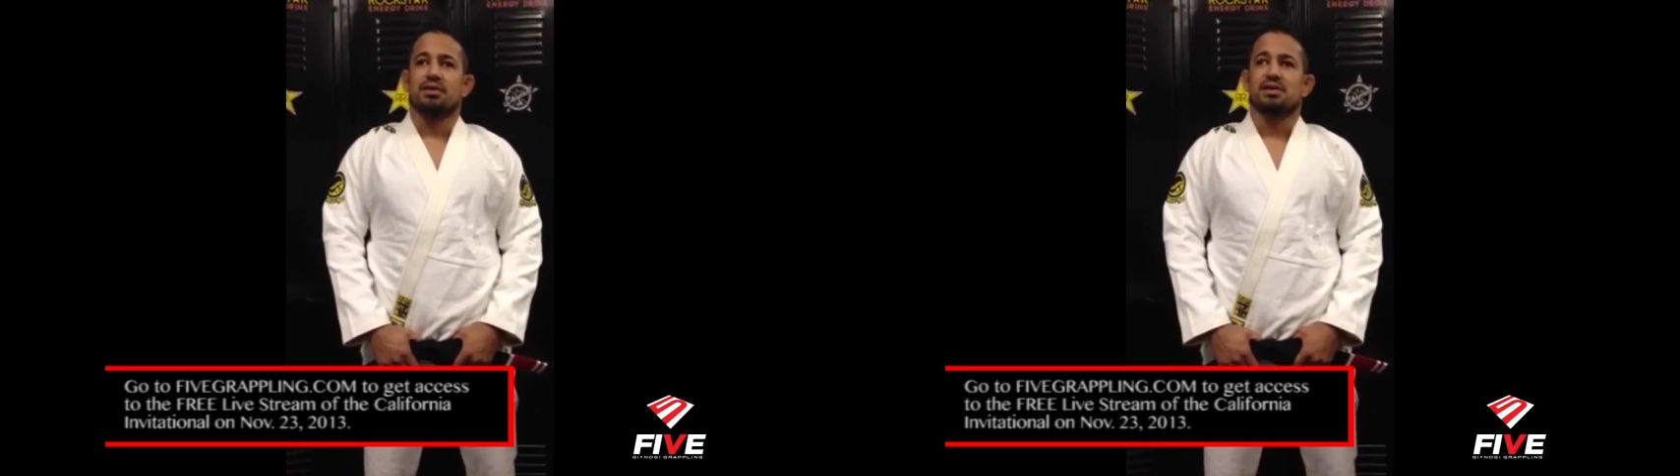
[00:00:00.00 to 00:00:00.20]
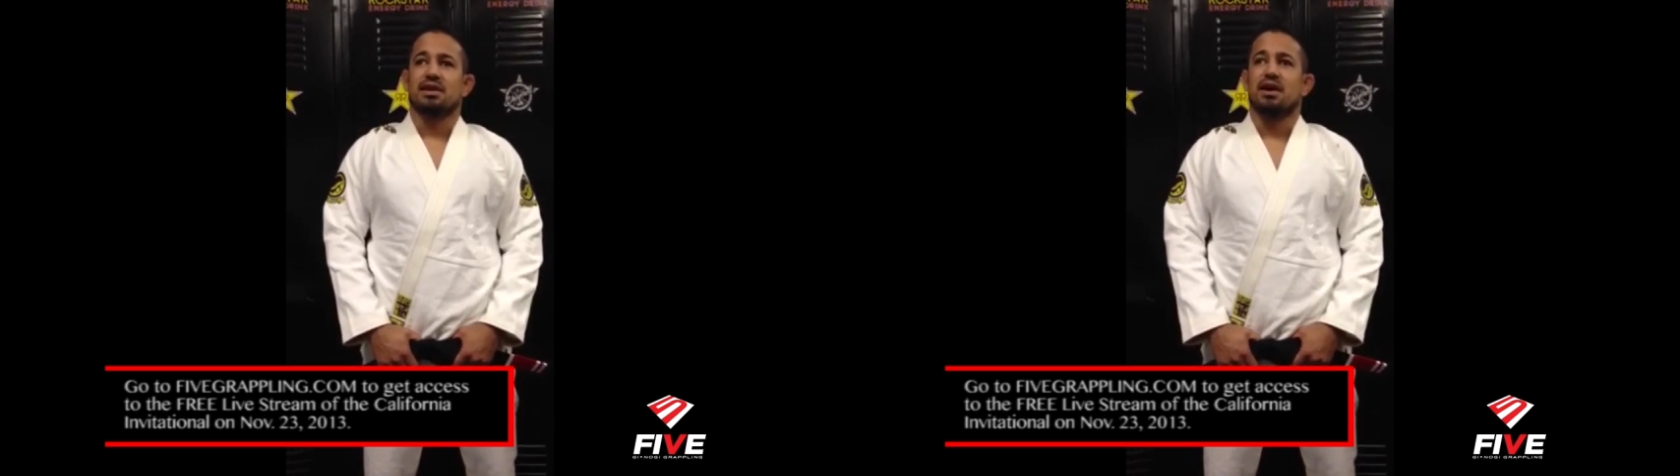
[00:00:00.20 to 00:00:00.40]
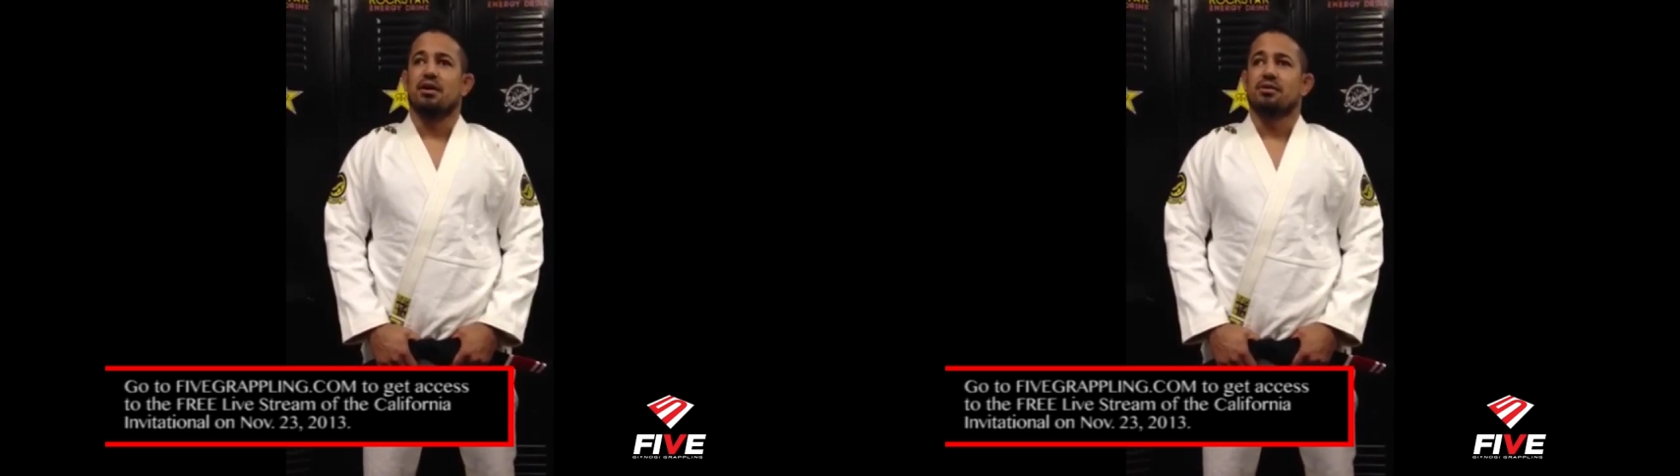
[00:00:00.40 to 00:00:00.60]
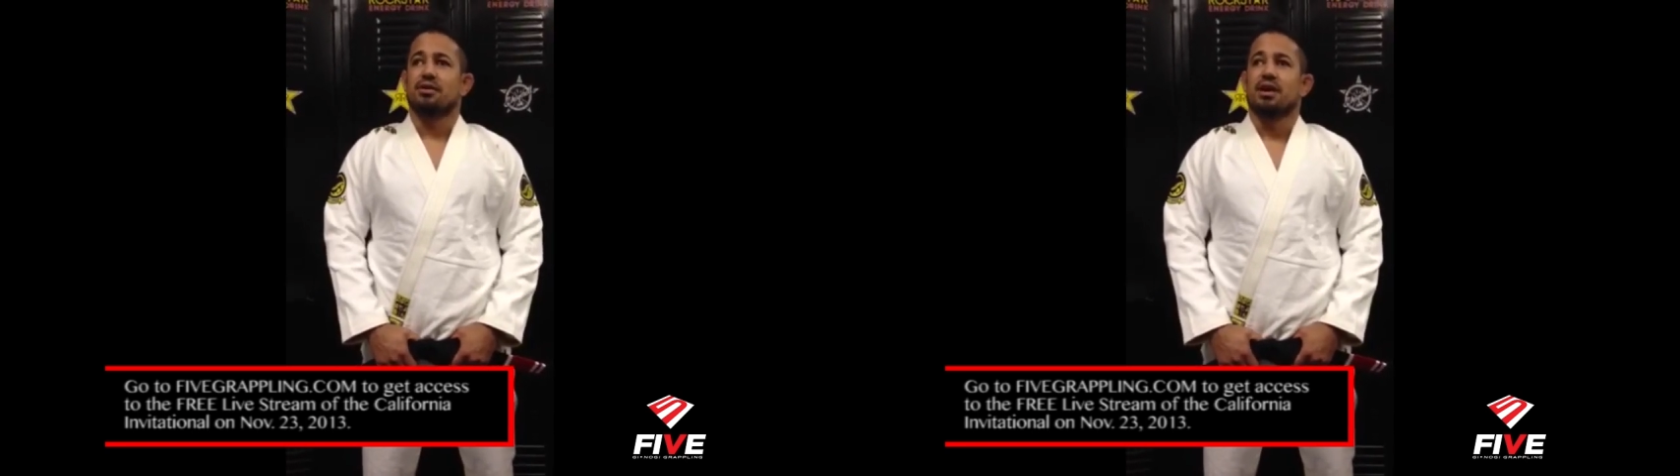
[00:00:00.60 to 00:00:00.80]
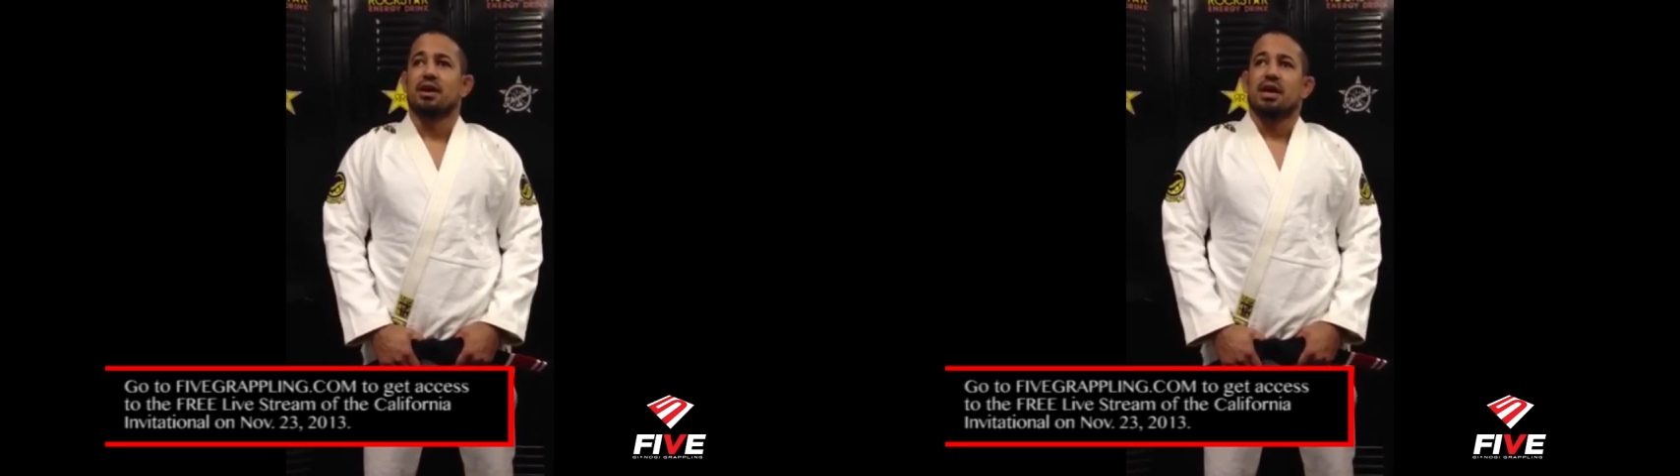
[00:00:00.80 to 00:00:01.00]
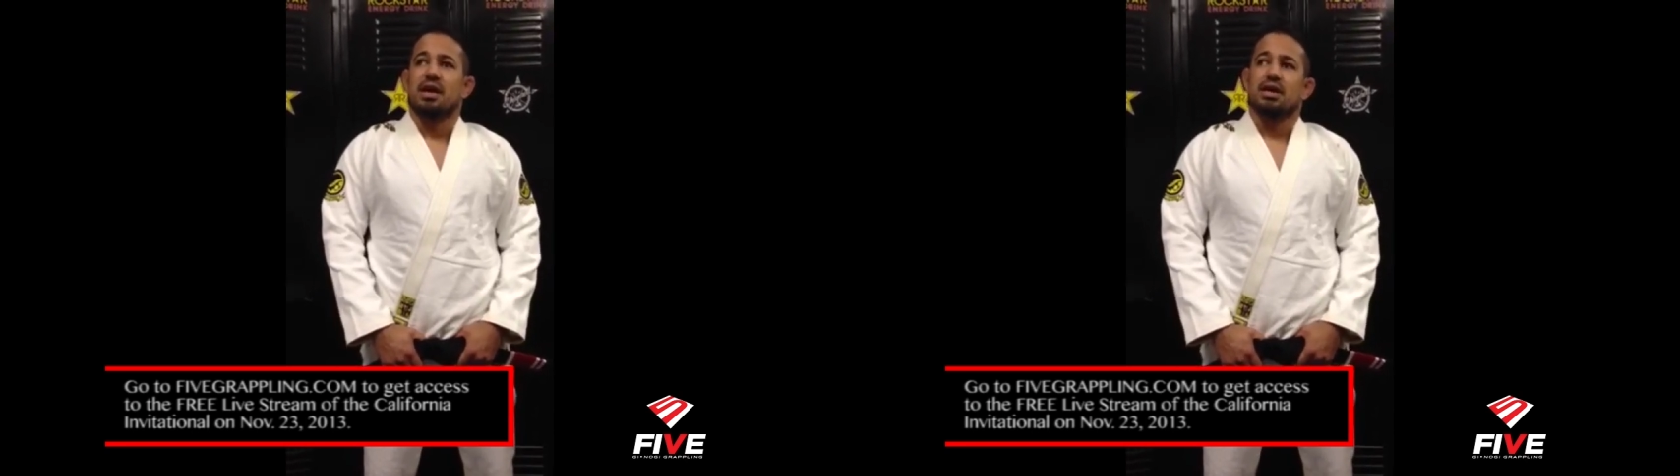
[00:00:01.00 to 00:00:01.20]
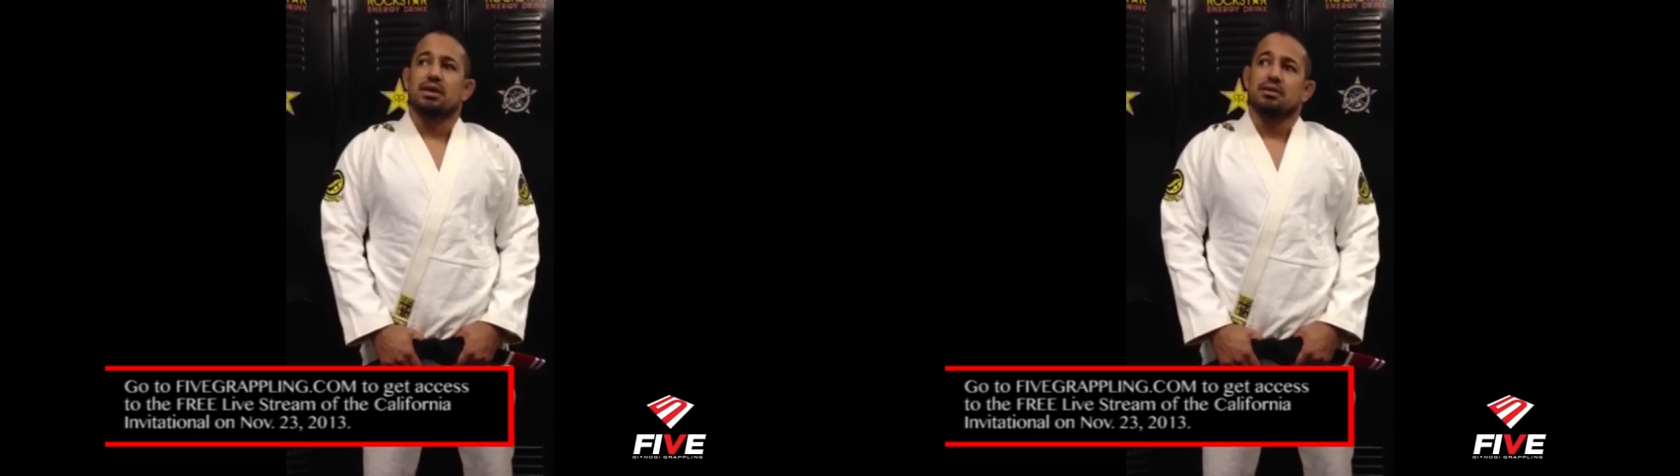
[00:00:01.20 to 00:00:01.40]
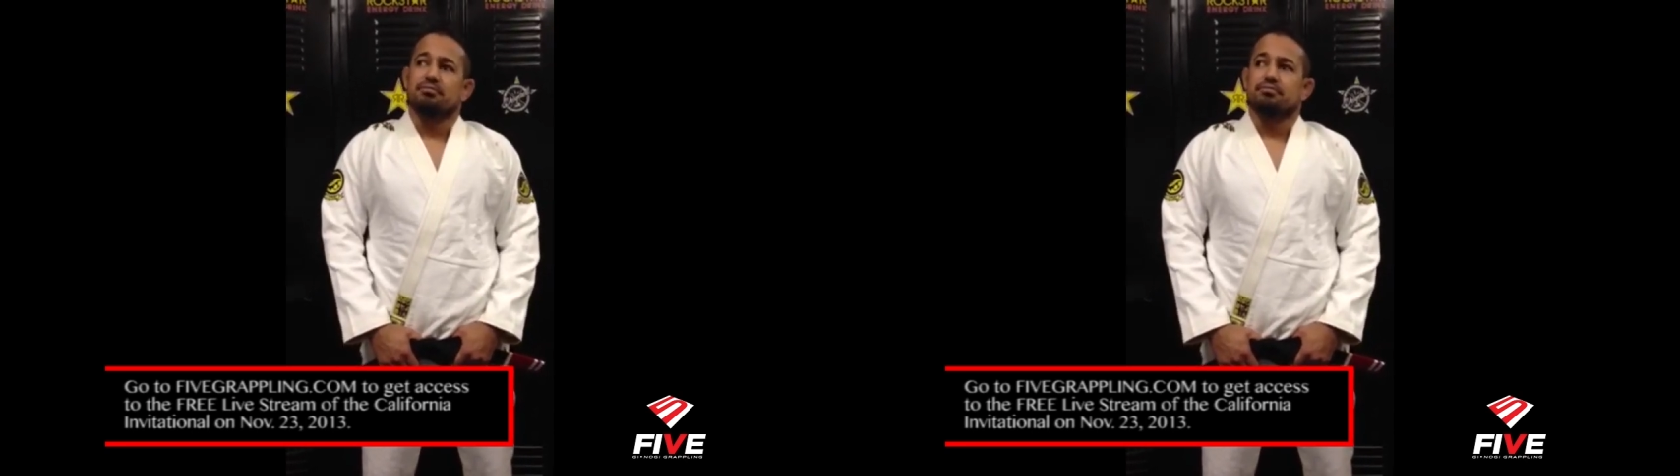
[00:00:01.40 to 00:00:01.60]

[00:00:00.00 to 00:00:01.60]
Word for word: this thing out, and uh,